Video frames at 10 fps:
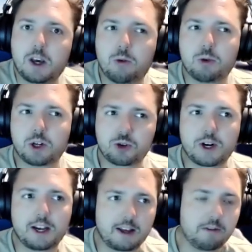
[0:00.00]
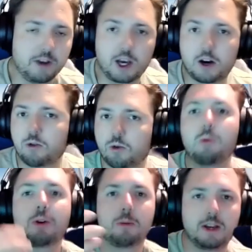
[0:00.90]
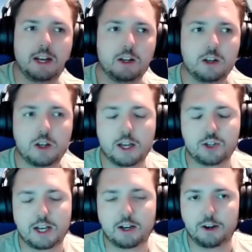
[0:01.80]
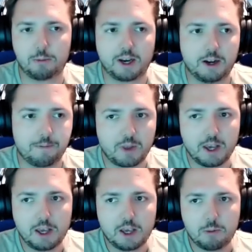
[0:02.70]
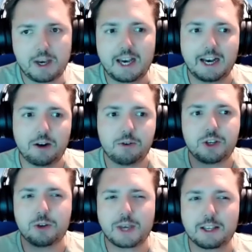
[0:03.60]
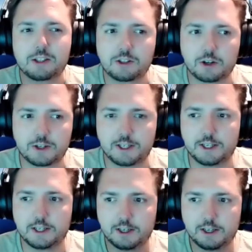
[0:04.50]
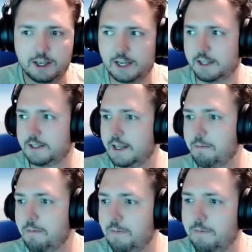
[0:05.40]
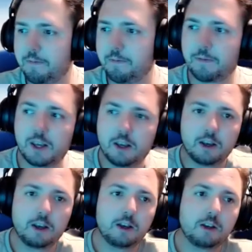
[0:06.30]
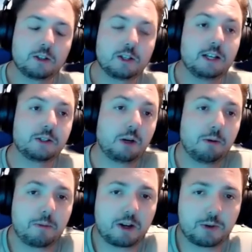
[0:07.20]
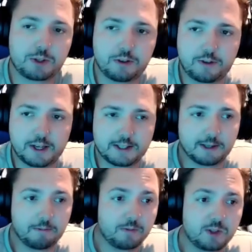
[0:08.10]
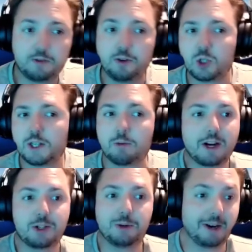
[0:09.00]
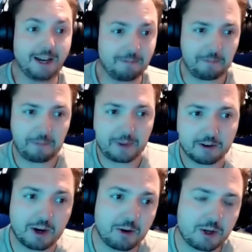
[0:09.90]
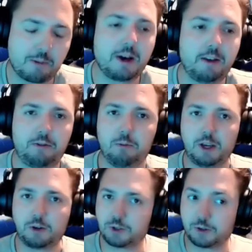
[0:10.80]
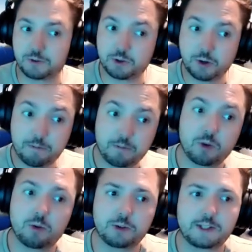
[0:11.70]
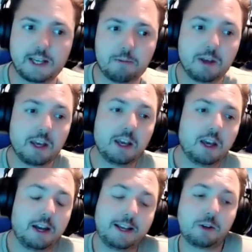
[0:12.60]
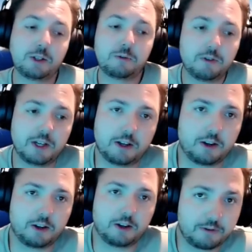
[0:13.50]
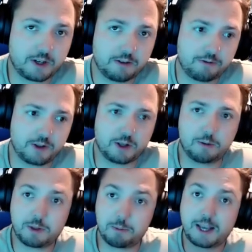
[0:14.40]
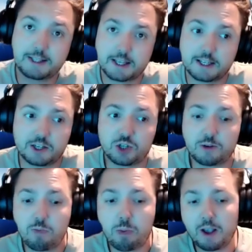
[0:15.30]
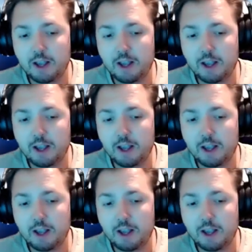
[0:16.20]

I want to try out that VR, or I want to be a jetliner pilot. But how do you get started in the sim? So let's start with Microsoft Flight Sim. So firstly, where do you buy it? Well, you can buy it from Microsoft Store or Steam, and it costs $59.95 for the basic edition.